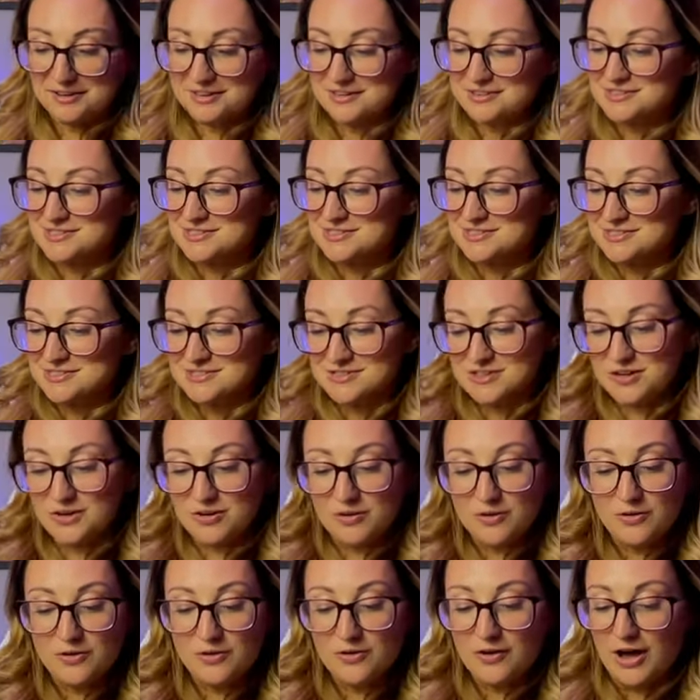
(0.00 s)

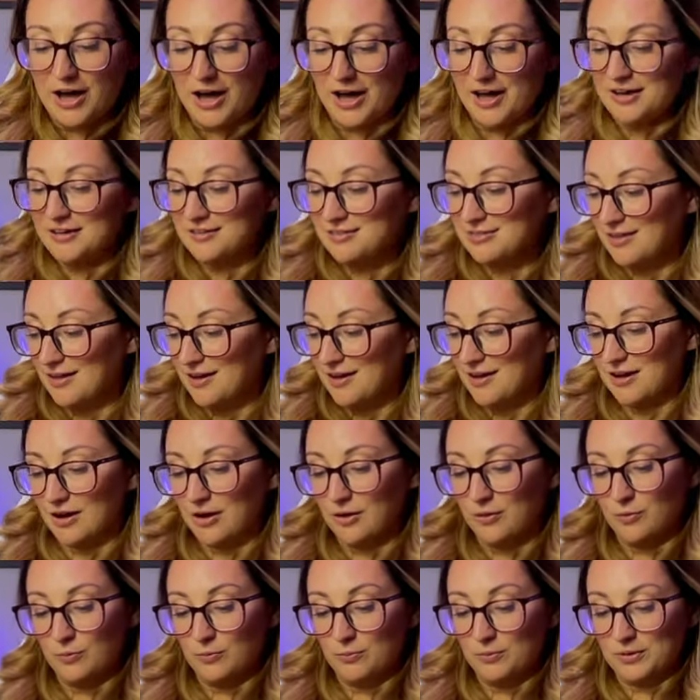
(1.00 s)
Still, I think,
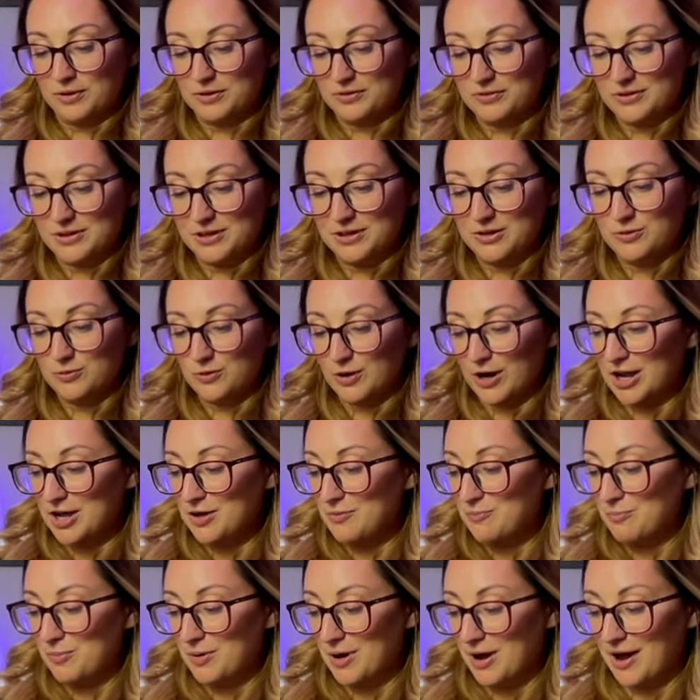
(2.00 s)
a really
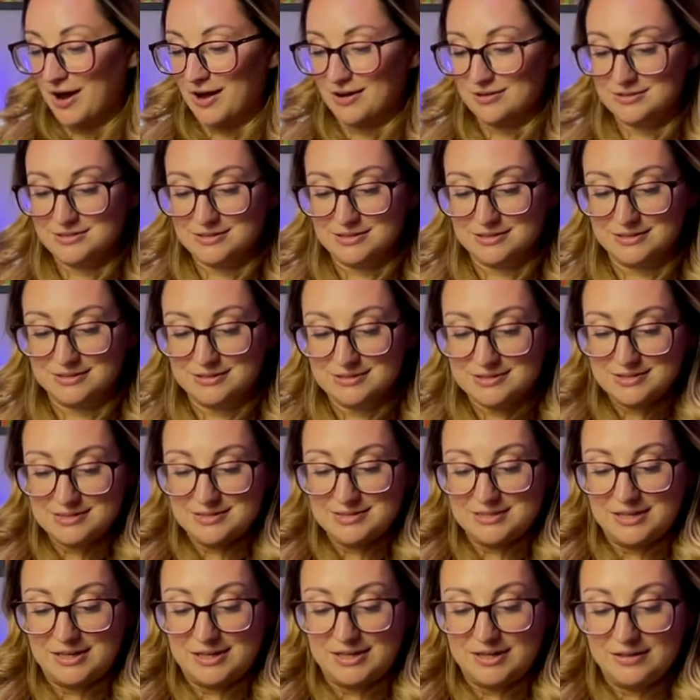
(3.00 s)
great box. Let's
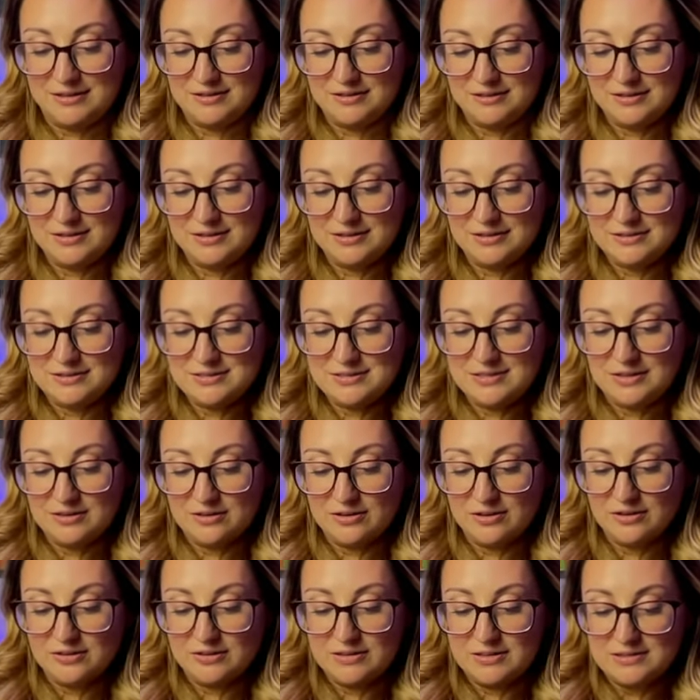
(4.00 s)
see. Let's get
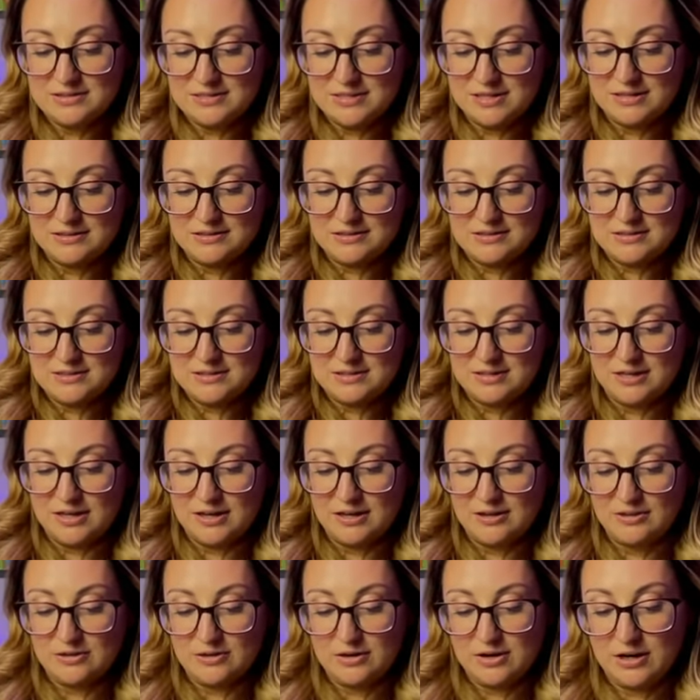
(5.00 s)
all these hits
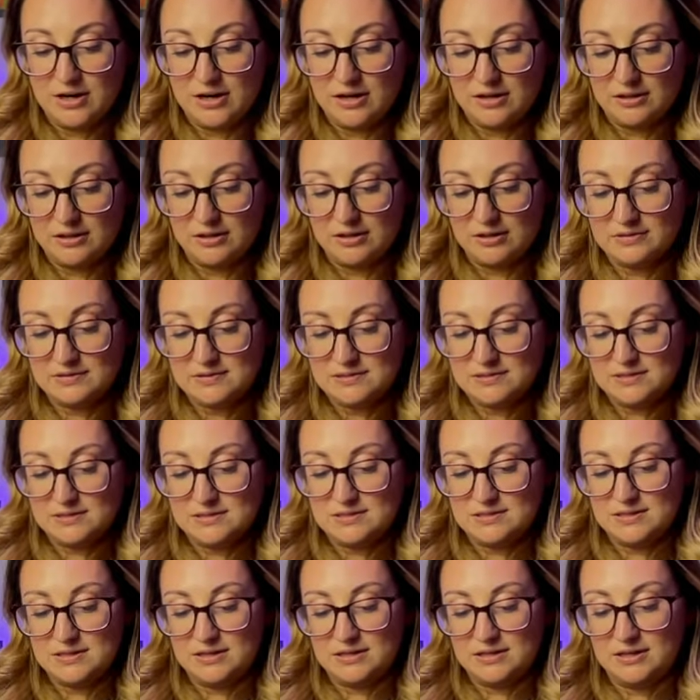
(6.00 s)
together and let's
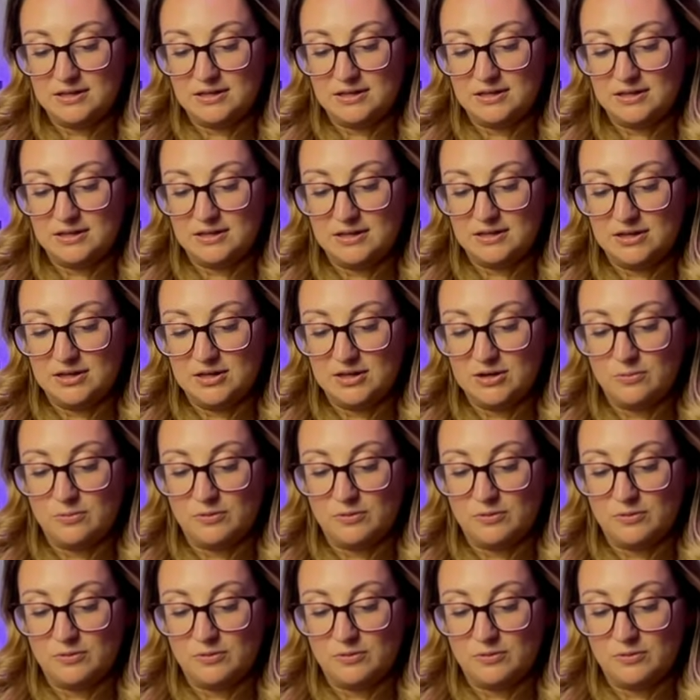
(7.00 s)
see here.